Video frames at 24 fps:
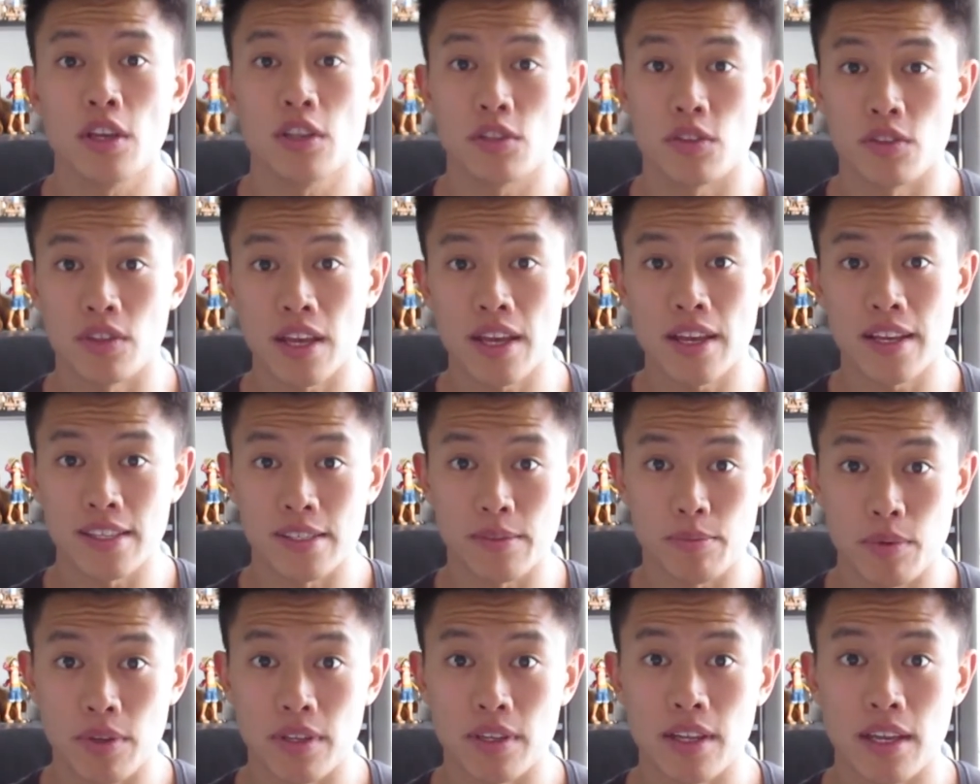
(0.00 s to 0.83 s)
So that
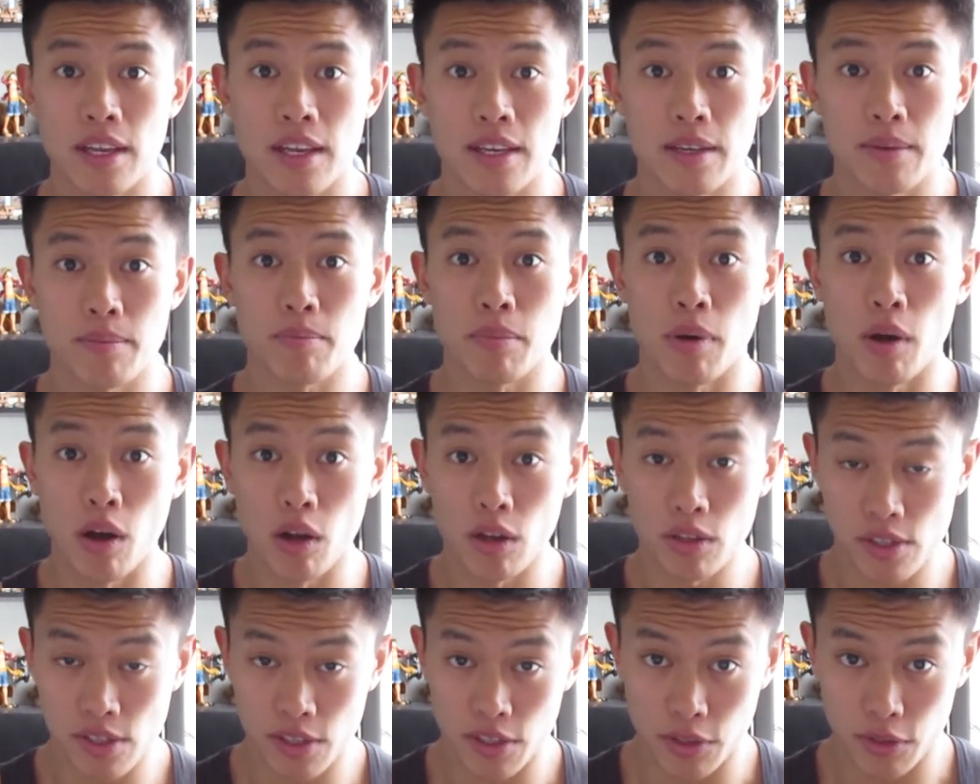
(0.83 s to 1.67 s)
has been a
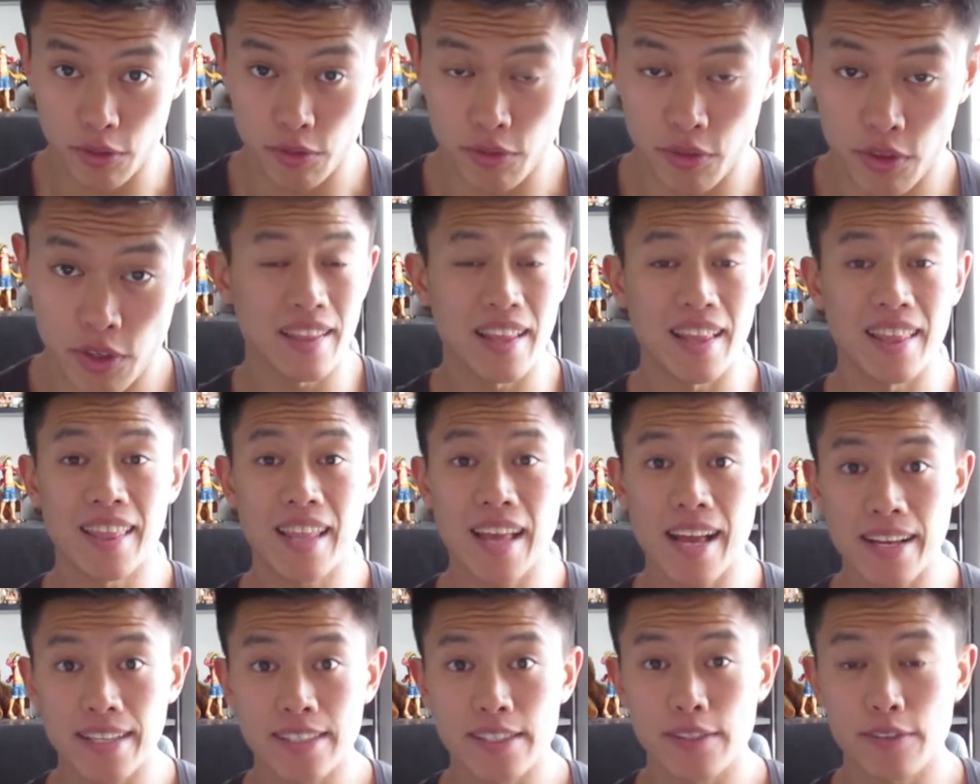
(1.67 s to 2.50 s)
positive. And the
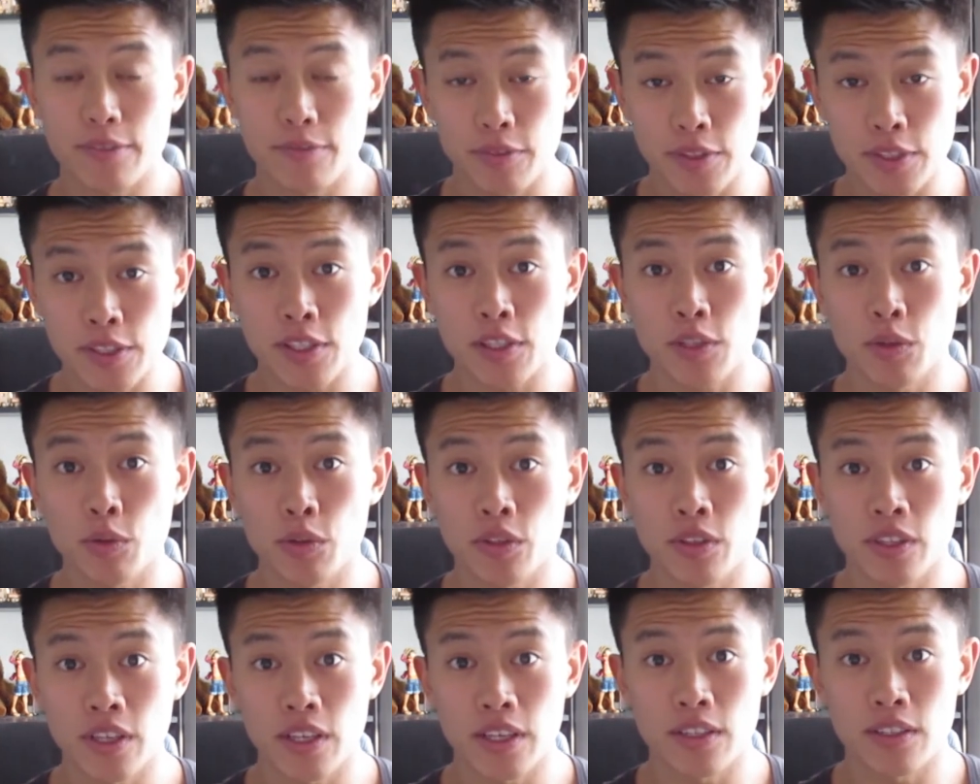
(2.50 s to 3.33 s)
last physical
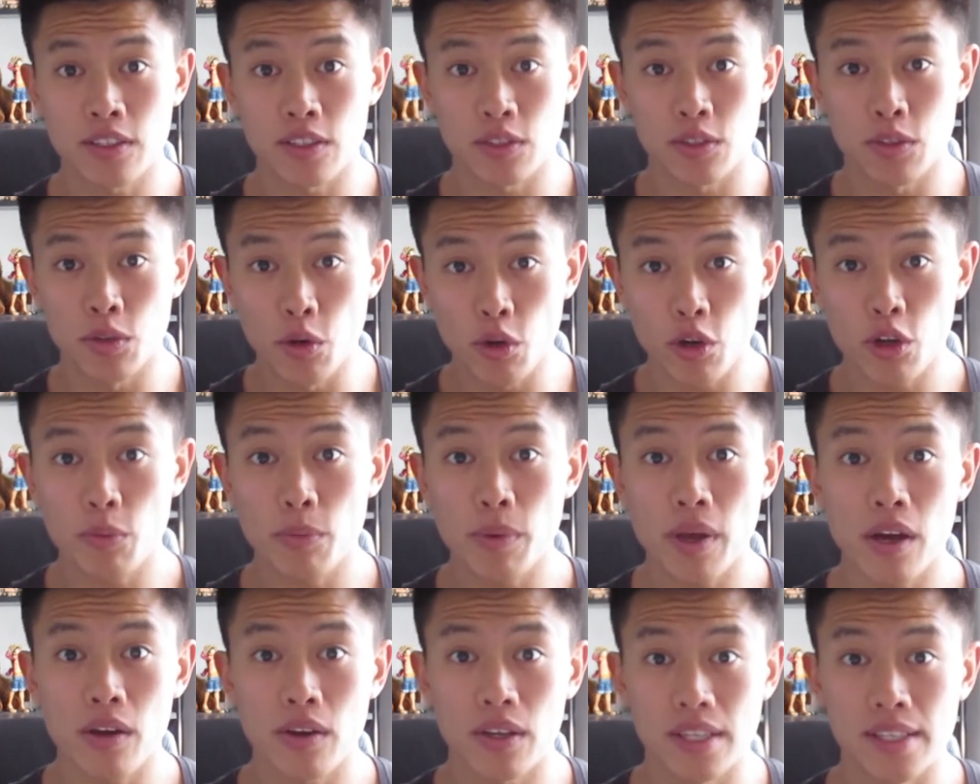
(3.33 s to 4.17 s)
thing to talk
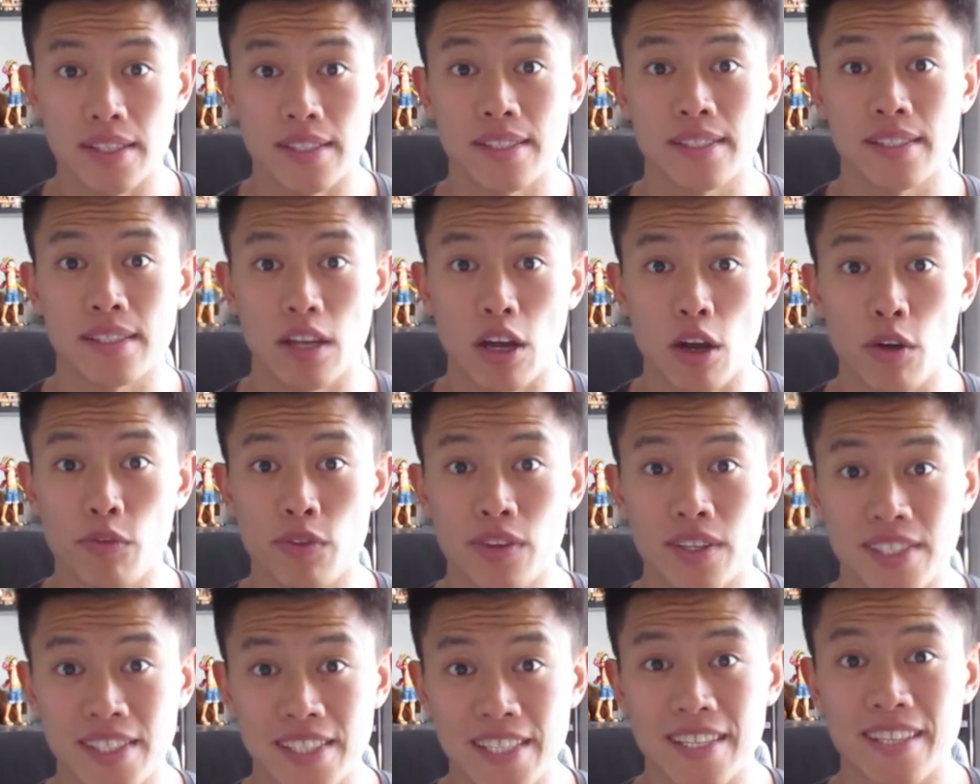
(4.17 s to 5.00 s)
about is
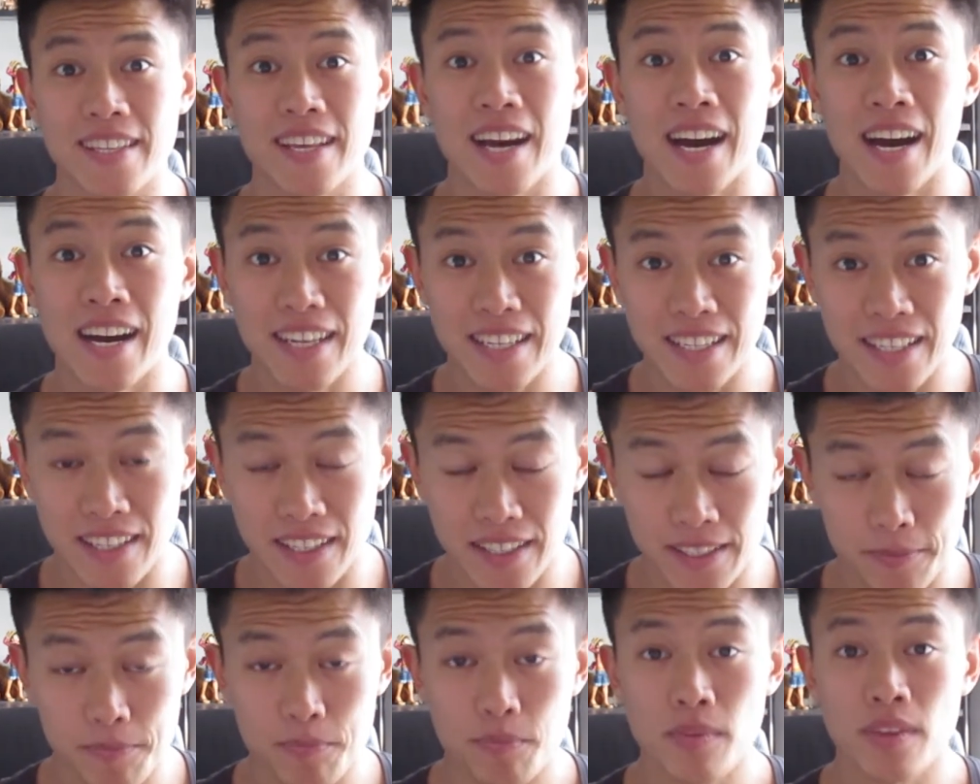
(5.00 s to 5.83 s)
obviously the
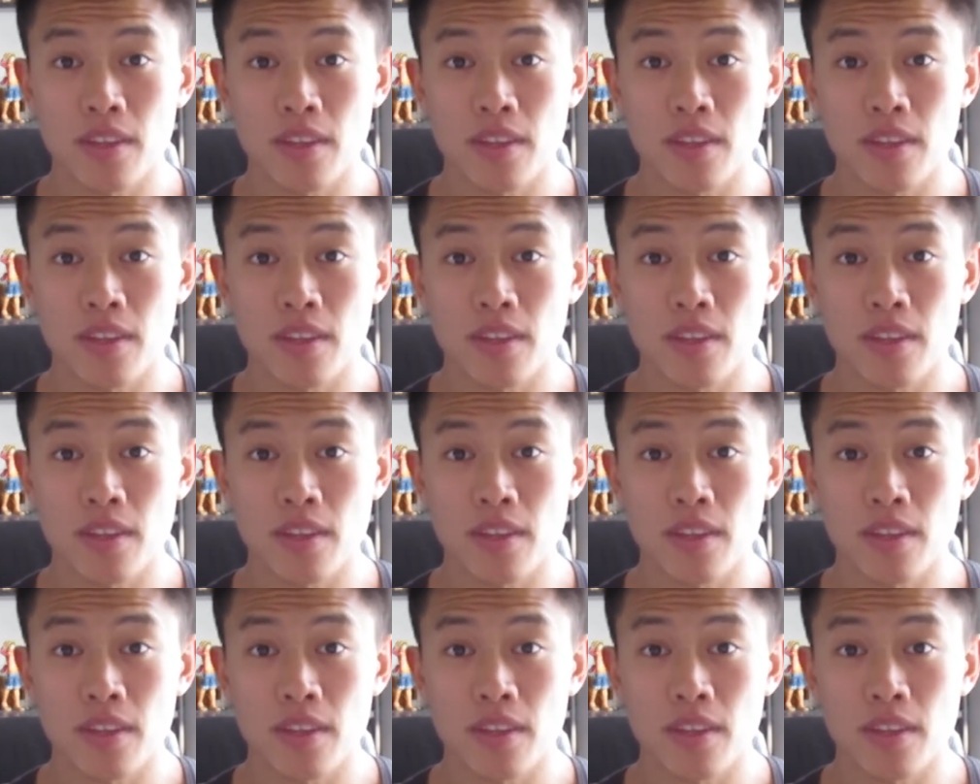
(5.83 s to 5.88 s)
hunger.